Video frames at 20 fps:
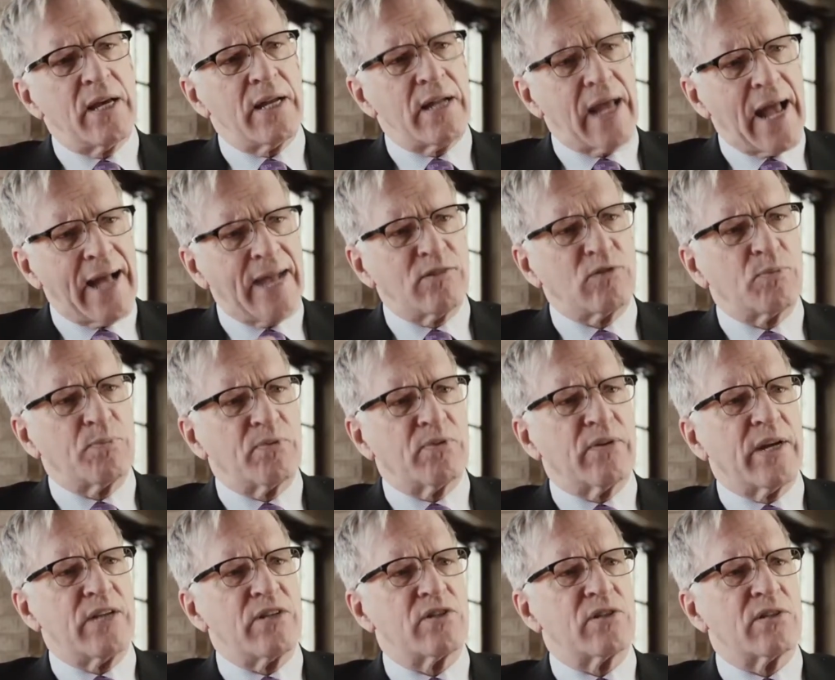an
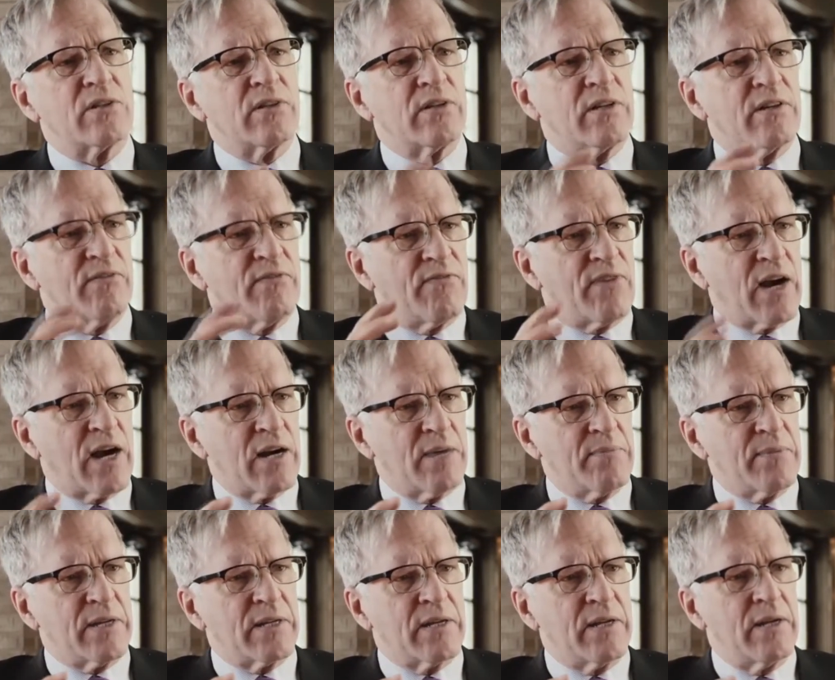aspirational
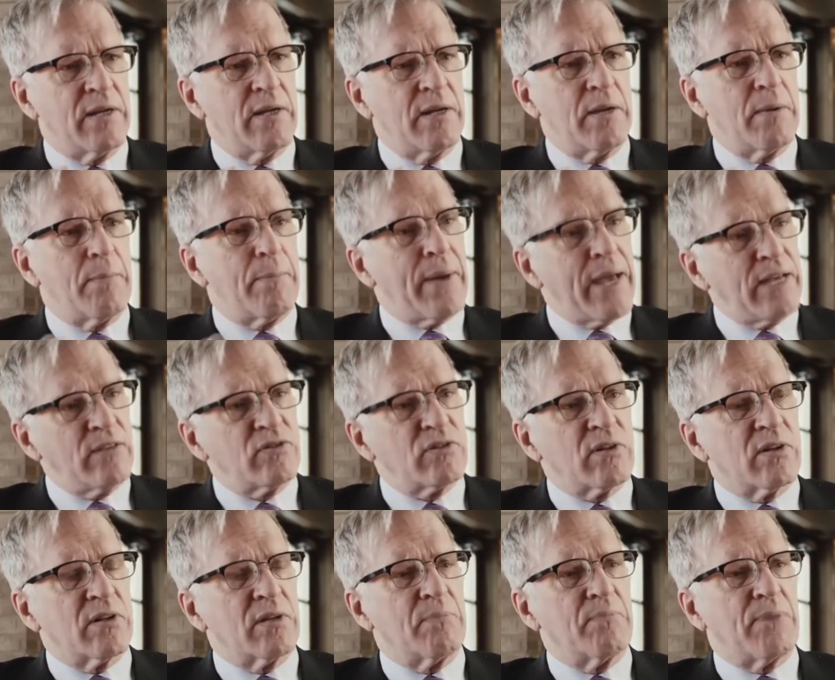environment based
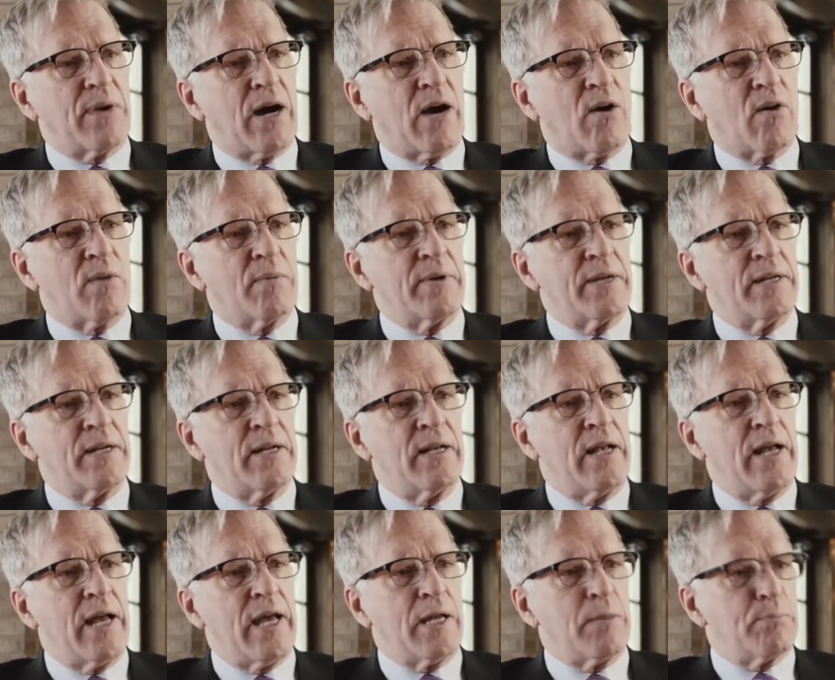on empowerment
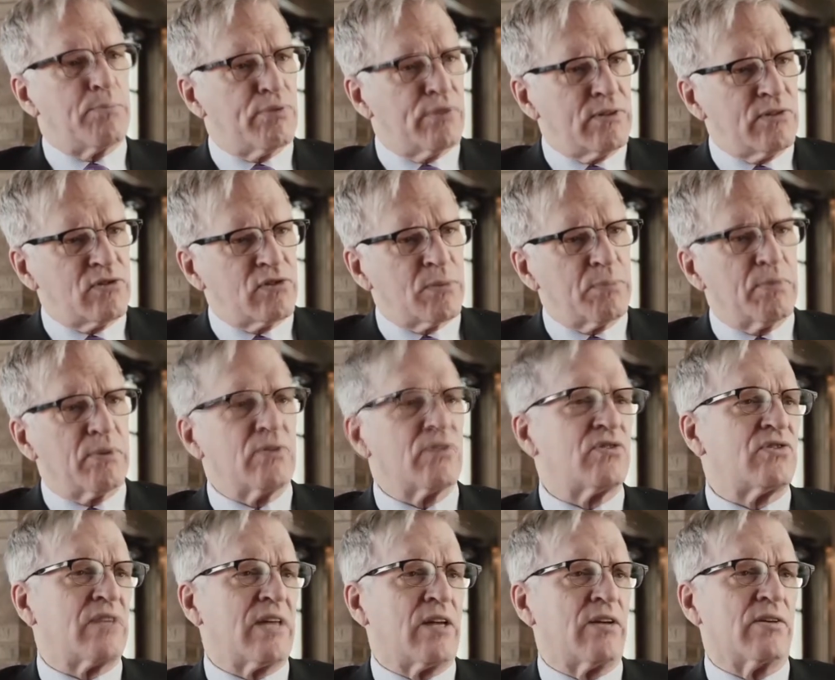and principled
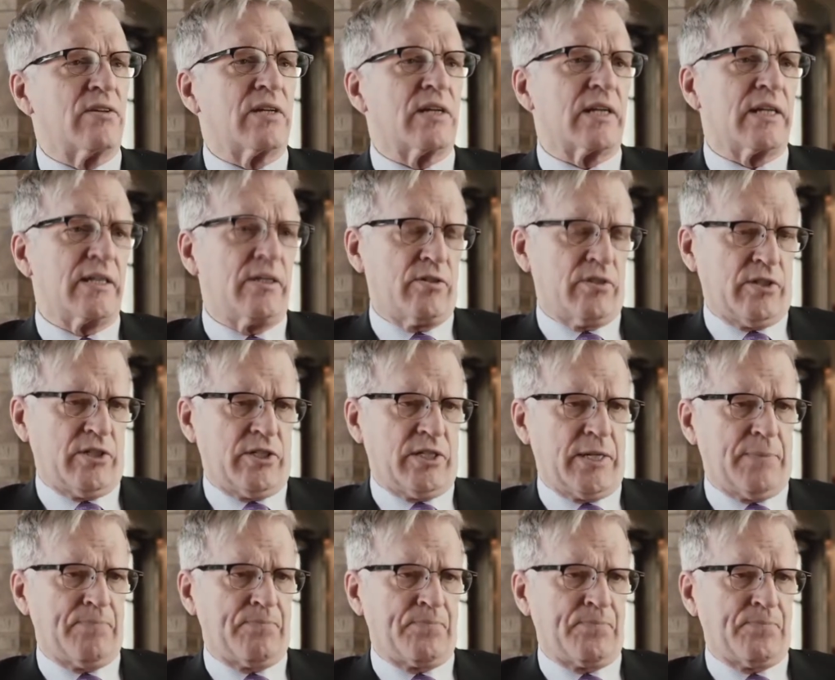centered
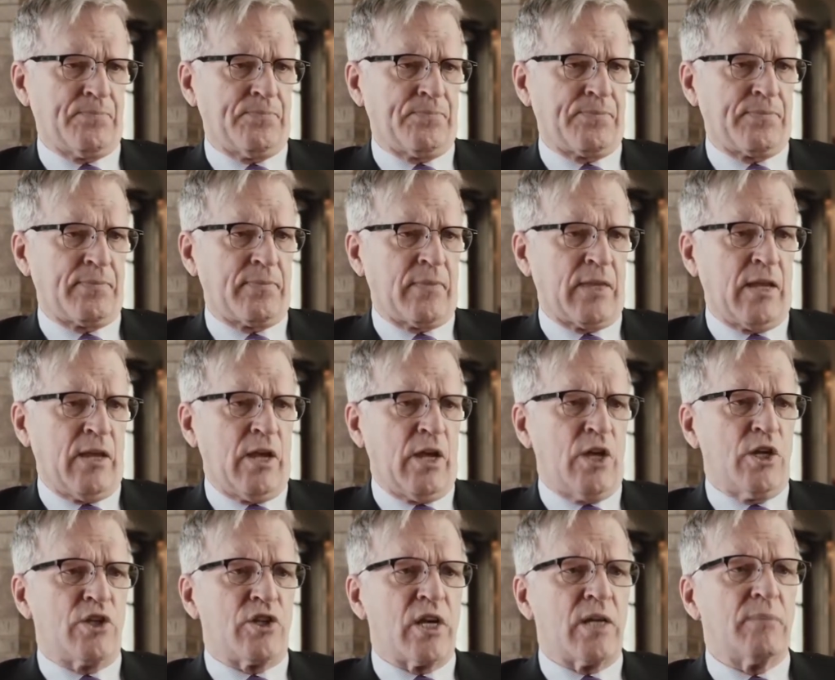leadership.
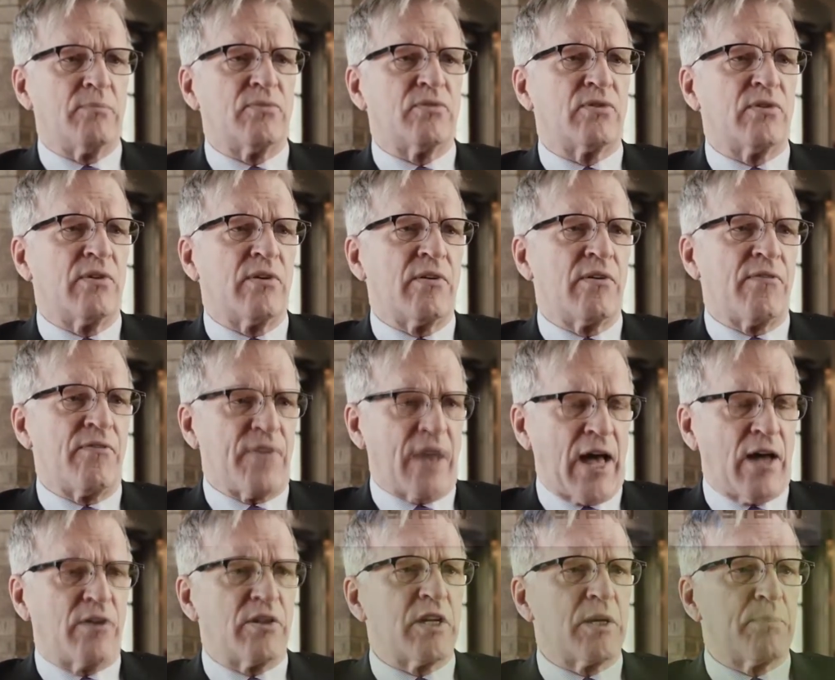Jim's
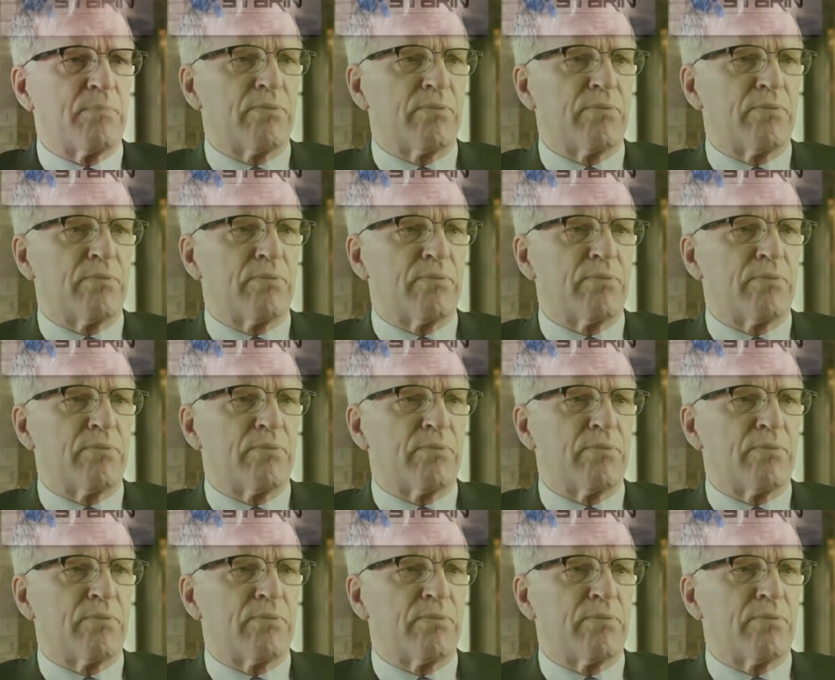founding